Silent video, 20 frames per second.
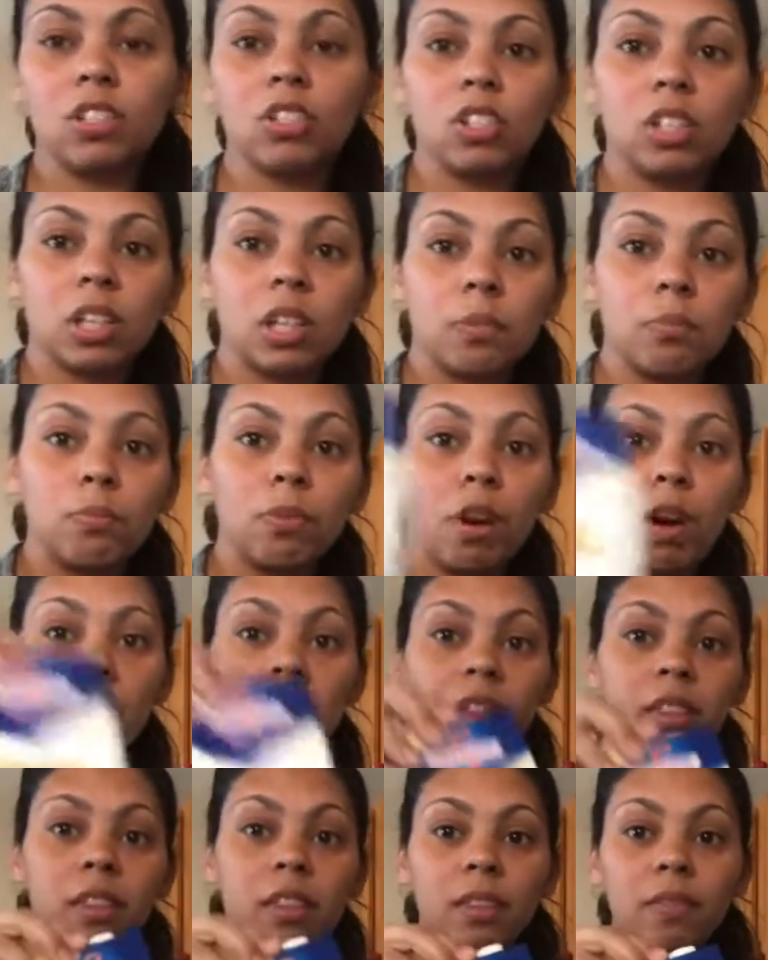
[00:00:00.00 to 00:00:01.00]
chicken
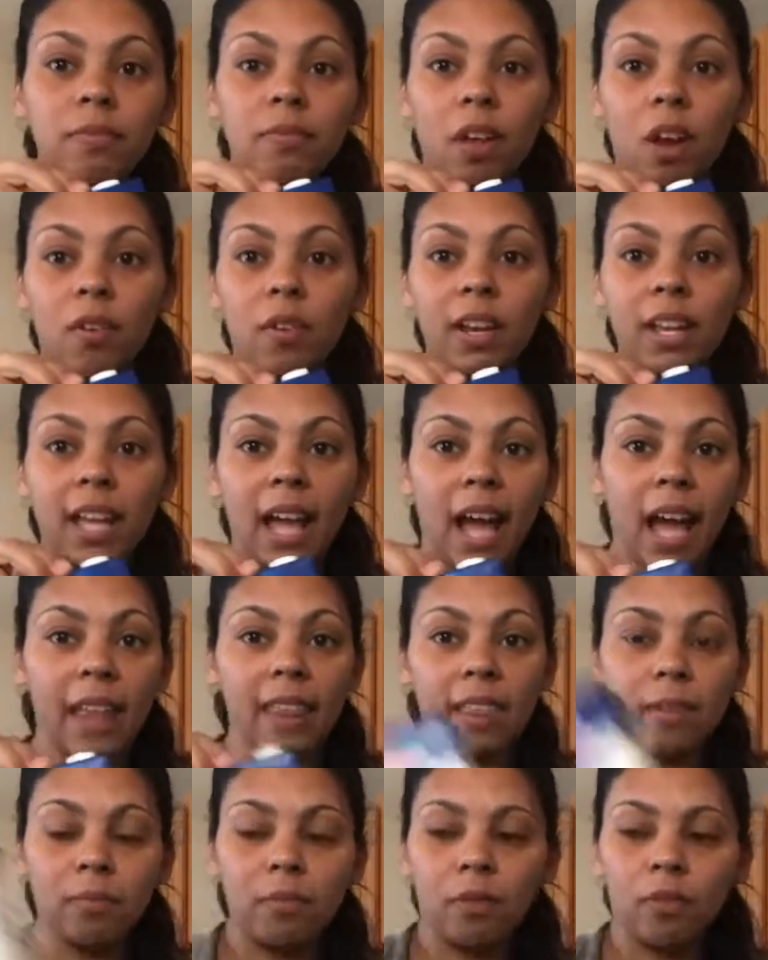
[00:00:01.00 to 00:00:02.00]
broth. Already
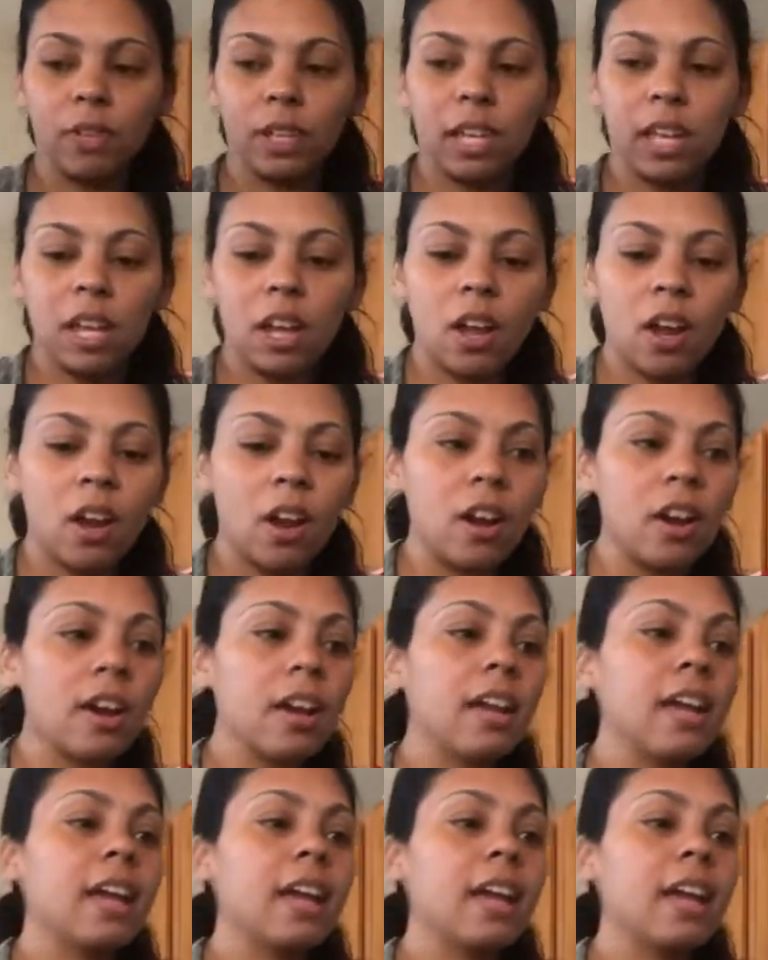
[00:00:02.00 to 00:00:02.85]
add them over here.